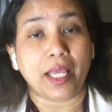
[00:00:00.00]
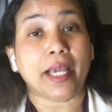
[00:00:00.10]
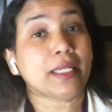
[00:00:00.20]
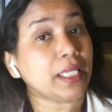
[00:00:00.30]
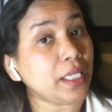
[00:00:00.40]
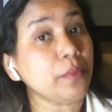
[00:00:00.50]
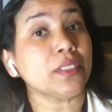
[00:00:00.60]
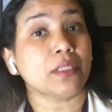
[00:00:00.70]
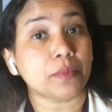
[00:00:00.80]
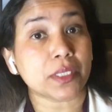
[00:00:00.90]
And he
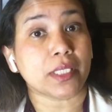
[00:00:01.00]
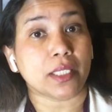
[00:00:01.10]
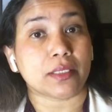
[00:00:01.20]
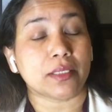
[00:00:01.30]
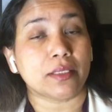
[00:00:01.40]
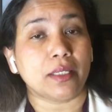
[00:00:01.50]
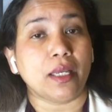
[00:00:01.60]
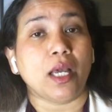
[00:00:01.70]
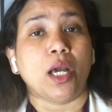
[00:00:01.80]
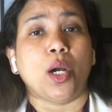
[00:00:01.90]
was upset.
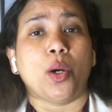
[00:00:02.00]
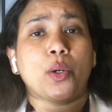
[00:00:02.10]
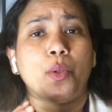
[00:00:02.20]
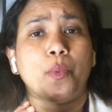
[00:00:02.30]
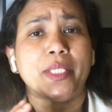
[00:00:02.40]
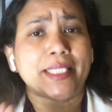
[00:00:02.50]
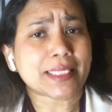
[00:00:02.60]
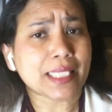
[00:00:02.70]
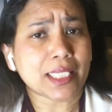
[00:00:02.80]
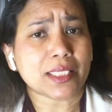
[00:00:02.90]
With
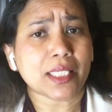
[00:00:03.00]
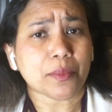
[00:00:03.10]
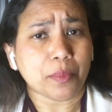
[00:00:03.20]
dyslexic